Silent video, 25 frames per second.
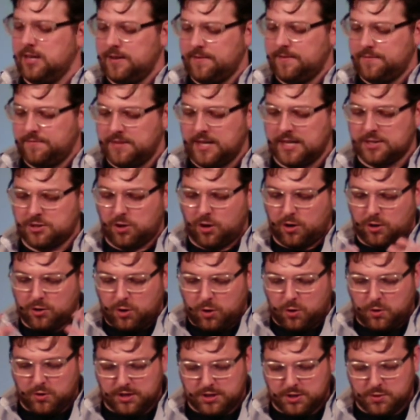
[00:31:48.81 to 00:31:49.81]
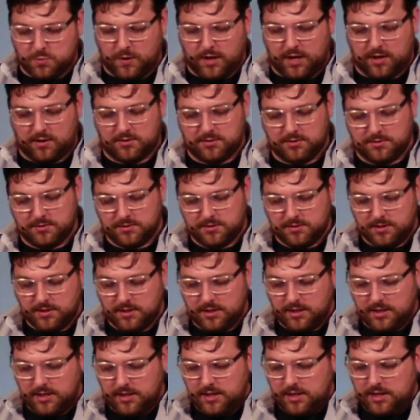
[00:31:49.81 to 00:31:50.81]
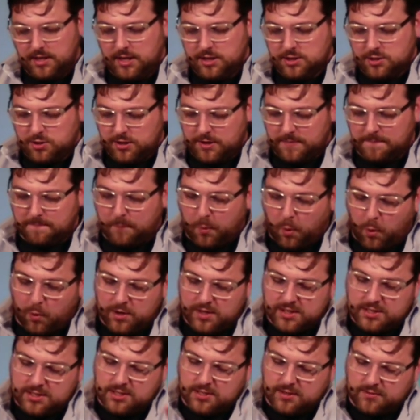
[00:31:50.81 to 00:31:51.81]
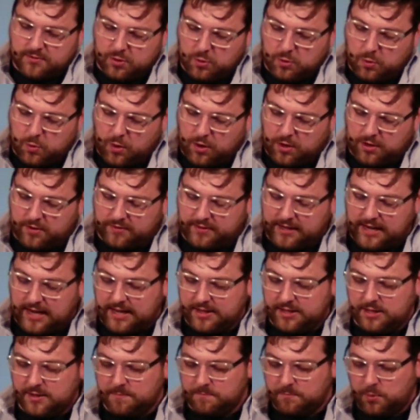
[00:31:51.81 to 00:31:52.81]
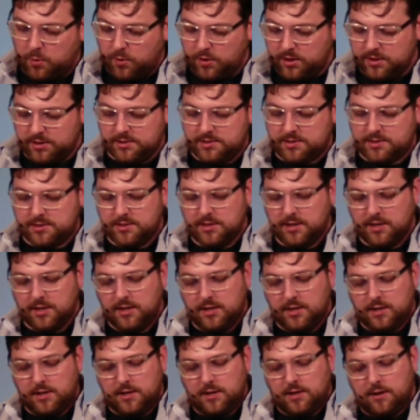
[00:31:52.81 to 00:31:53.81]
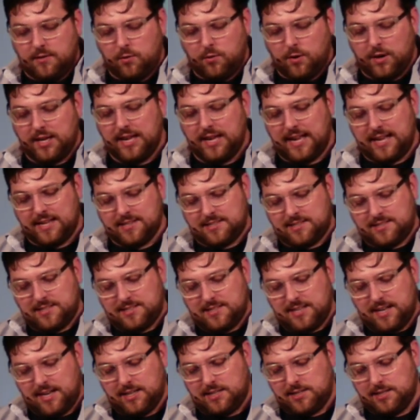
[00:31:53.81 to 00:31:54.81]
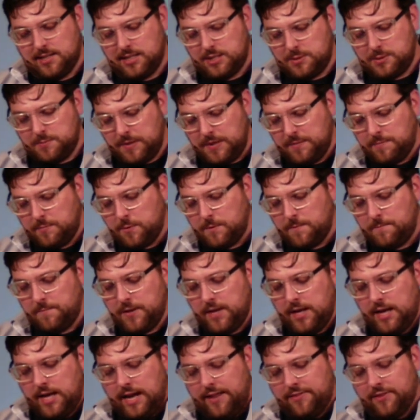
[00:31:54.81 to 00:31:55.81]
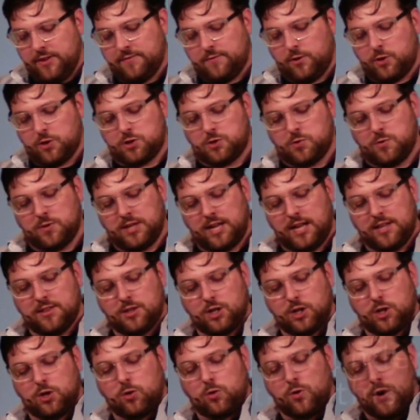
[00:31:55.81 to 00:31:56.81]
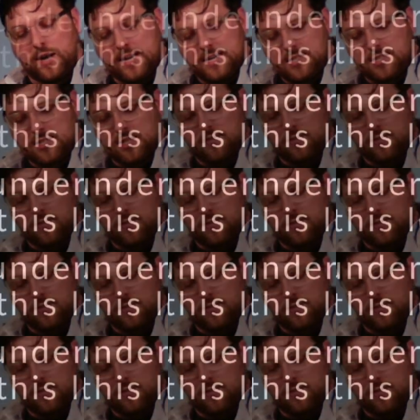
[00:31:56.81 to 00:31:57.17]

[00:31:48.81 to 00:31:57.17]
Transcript: That's our goal as well. So, the importance of the Word of God, the importance of what He has to say to His people. And then, verse 28 the grace of